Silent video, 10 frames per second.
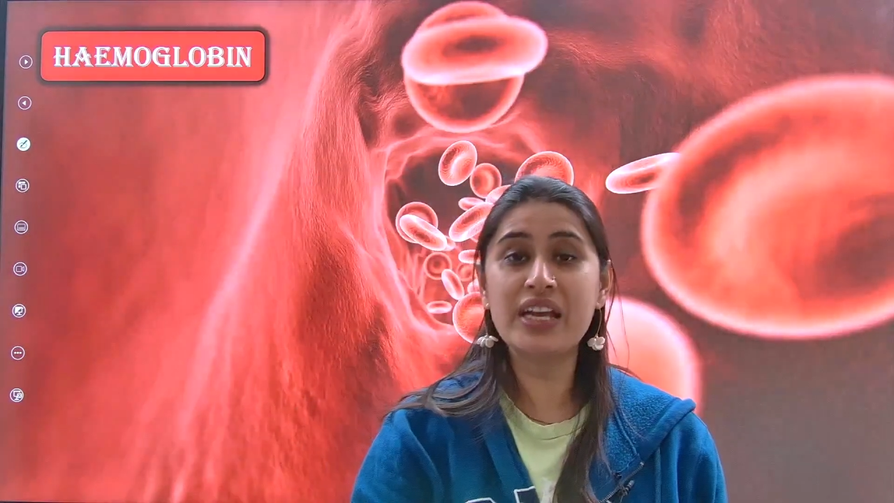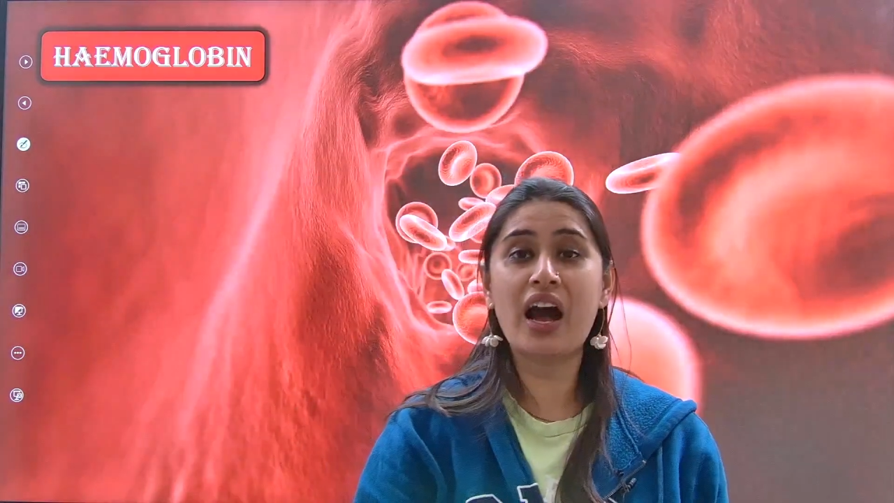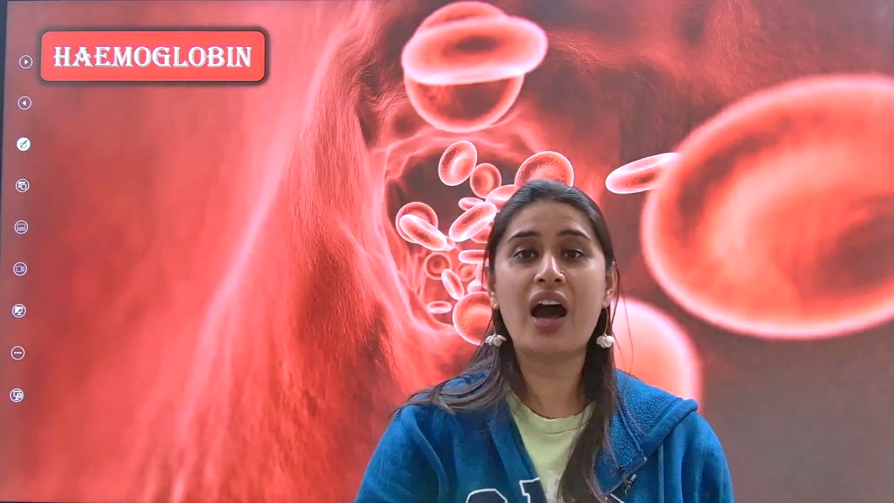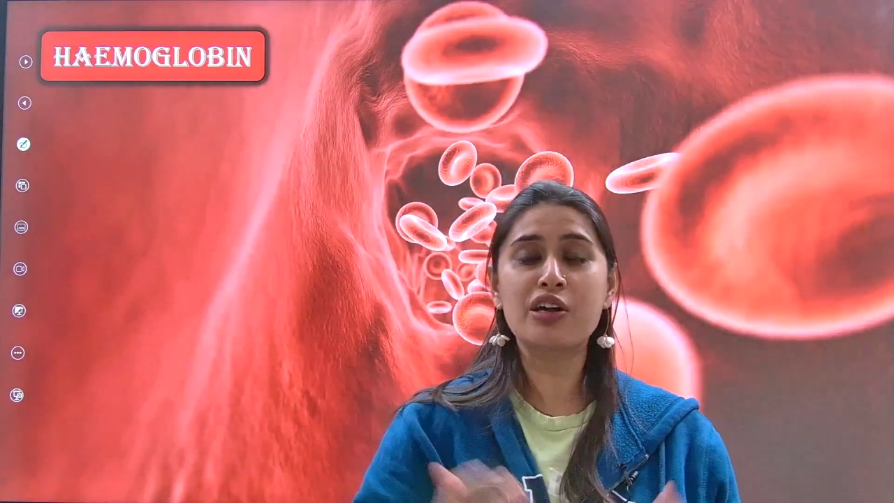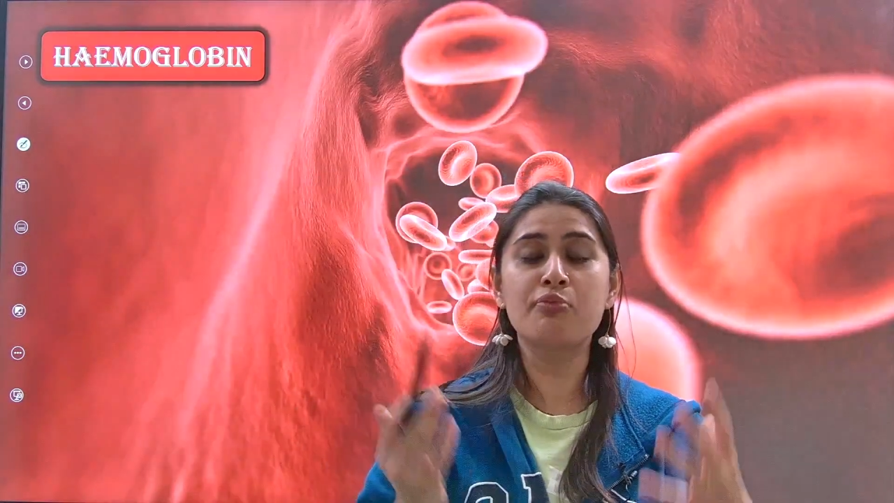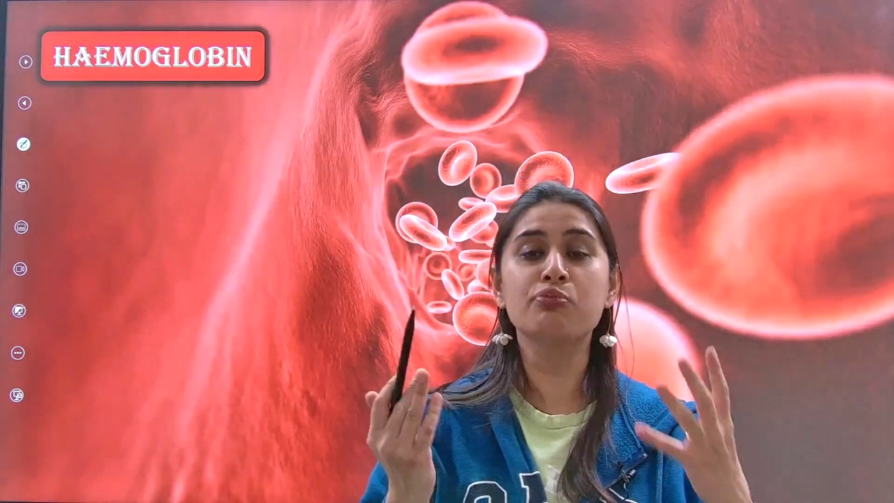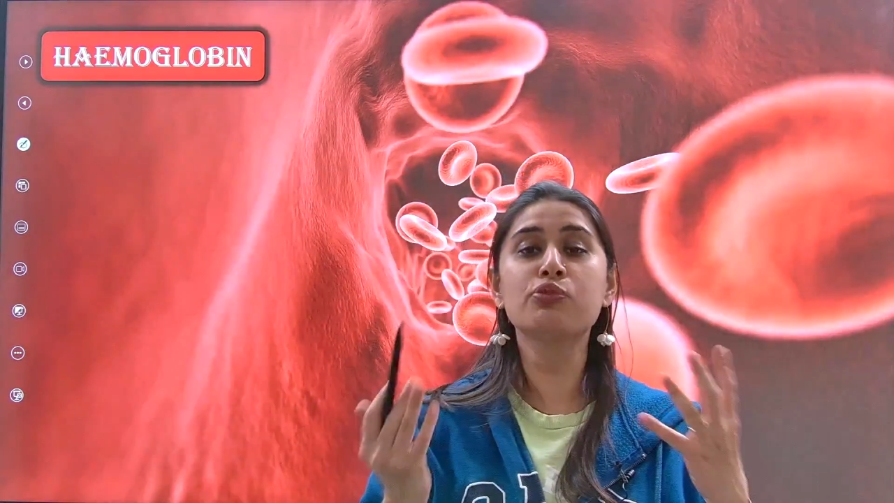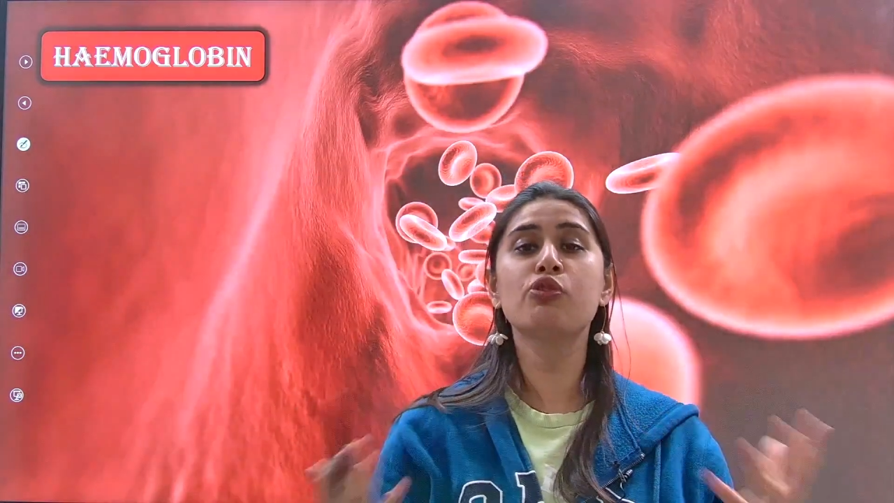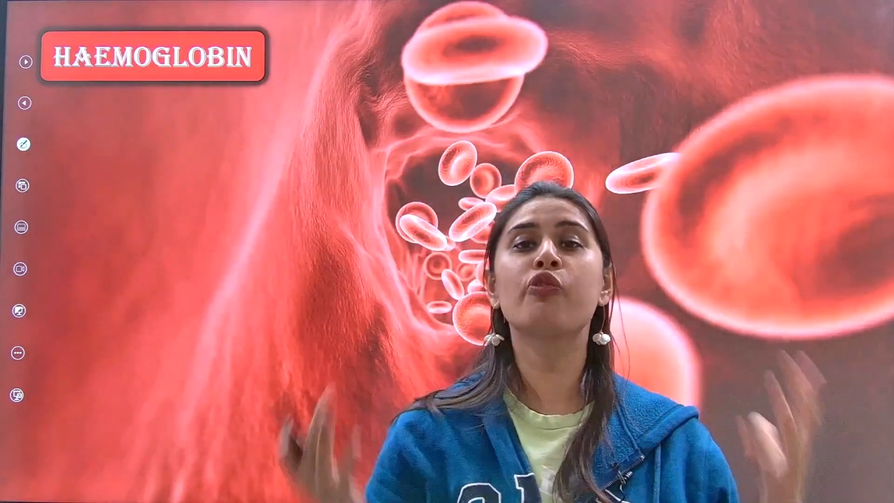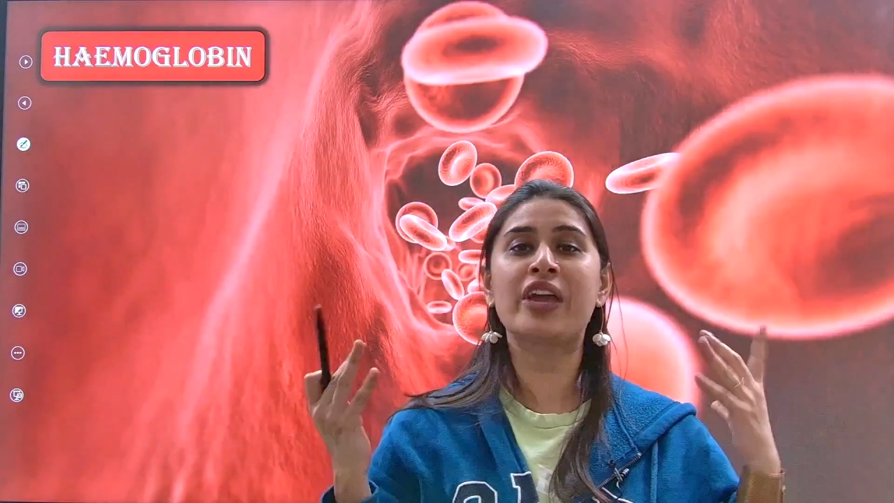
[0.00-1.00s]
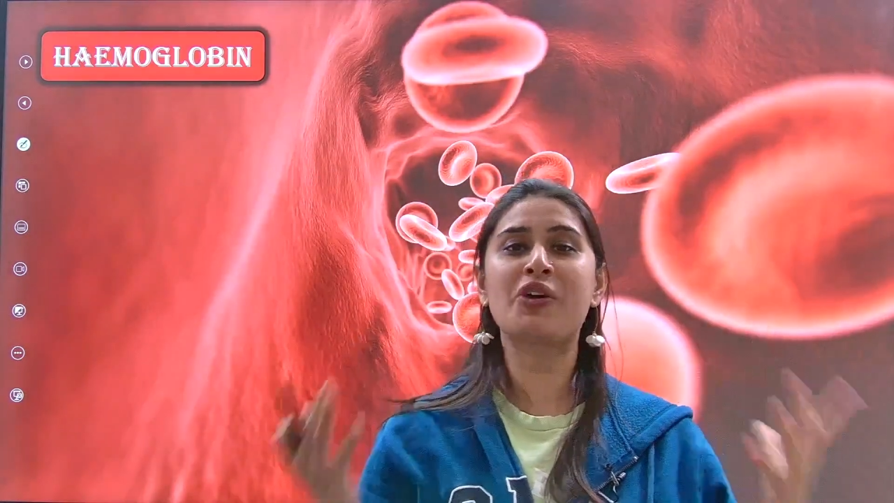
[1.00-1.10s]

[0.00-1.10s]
are a moving